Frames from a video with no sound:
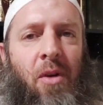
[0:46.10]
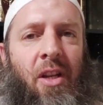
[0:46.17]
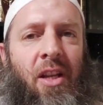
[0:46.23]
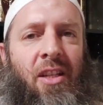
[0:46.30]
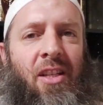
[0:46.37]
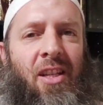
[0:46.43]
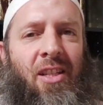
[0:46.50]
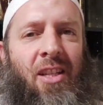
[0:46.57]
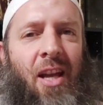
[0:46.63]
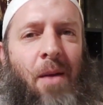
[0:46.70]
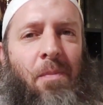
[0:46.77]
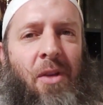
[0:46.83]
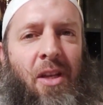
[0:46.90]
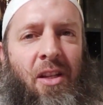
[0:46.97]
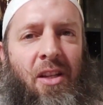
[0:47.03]
But that does
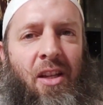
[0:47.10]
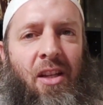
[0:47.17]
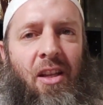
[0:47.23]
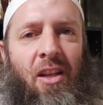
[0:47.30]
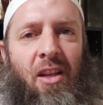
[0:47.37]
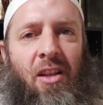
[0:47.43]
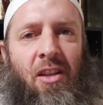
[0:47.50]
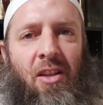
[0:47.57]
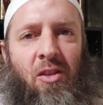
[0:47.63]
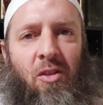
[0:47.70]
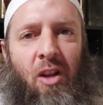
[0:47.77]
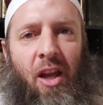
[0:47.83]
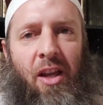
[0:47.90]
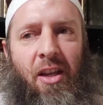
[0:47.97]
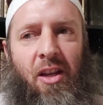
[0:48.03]
not mean that uh,
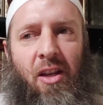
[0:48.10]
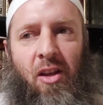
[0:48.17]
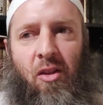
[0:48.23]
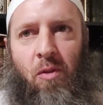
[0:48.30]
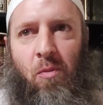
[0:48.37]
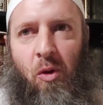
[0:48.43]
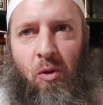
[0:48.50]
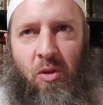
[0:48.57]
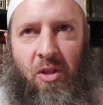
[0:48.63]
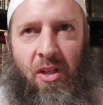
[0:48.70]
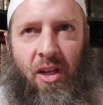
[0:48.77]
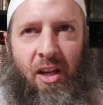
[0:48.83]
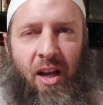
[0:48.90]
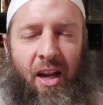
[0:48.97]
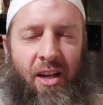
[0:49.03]
these are like uh, the most,
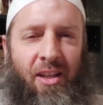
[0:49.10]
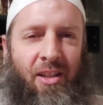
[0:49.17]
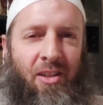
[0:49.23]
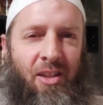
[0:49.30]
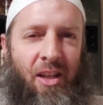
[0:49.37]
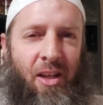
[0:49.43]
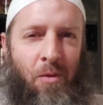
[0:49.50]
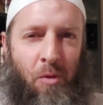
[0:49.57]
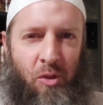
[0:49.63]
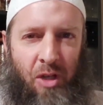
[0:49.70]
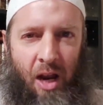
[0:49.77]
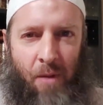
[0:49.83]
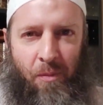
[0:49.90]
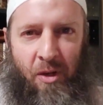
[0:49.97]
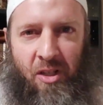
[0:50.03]
uh, how could you say, the
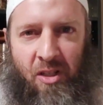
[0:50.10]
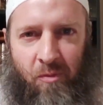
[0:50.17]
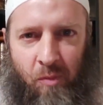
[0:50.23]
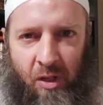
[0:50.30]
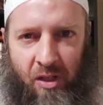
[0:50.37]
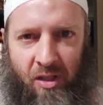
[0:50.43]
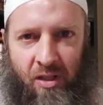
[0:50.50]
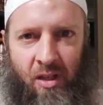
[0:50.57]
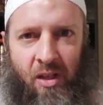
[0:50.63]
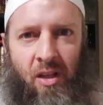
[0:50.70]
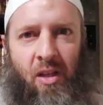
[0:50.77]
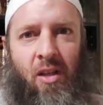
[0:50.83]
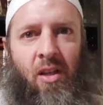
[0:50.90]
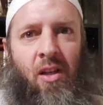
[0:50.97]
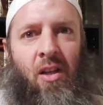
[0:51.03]
most comprehensive books.
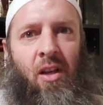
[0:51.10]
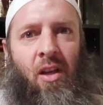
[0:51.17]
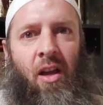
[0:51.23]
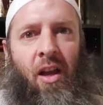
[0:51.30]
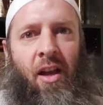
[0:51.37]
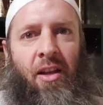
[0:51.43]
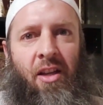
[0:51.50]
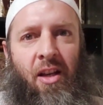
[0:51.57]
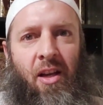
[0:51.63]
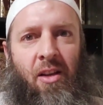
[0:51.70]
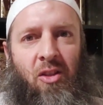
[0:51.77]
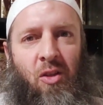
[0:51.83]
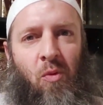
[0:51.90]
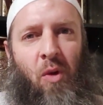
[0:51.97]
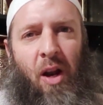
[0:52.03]
And
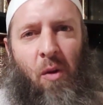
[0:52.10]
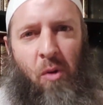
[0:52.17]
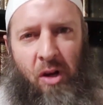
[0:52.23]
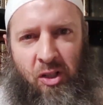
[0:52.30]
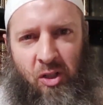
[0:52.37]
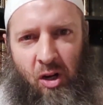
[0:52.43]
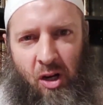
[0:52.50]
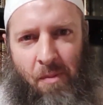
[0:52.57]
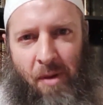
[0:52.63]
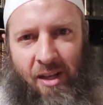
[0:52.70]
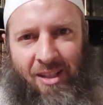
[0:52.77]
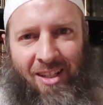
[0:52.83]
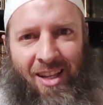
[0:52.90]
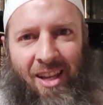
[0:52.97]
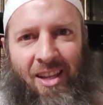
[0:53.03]
uh, so what I want to talk
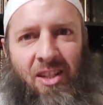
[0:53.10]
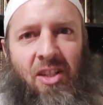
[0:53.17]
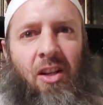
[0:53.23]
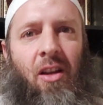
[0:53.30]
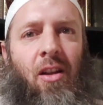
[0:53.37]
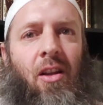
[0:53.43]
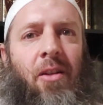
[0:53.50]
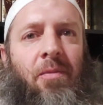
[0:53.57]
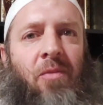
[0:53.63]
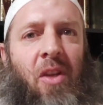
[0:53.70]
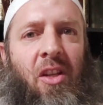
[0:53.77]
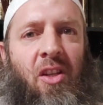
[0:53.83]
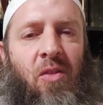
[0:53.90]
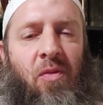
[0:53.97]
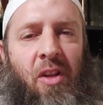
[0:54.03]
about today, inshallah,
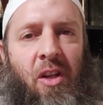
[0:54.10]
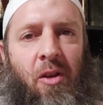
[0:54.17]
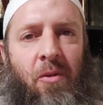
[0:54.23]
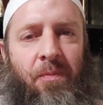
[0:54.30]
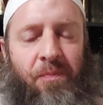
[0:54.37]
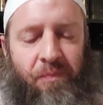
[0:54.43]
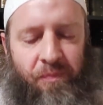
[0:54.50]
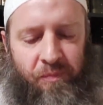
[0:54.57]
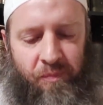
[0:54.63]
in this video,